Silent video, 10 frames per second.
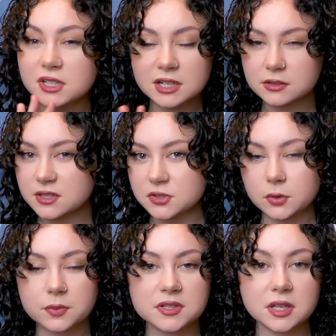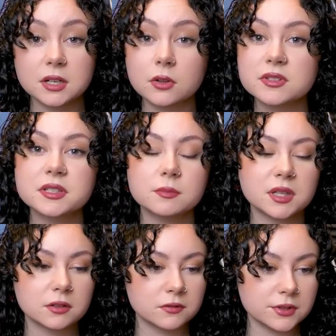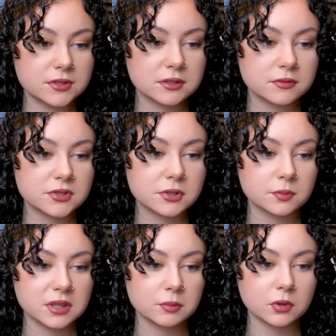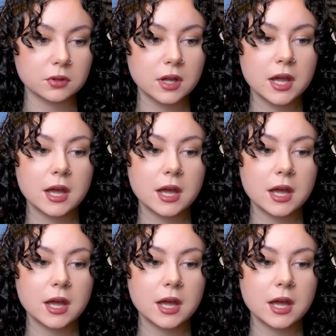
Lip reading: to clear this up, because I know this can be confusing for some people,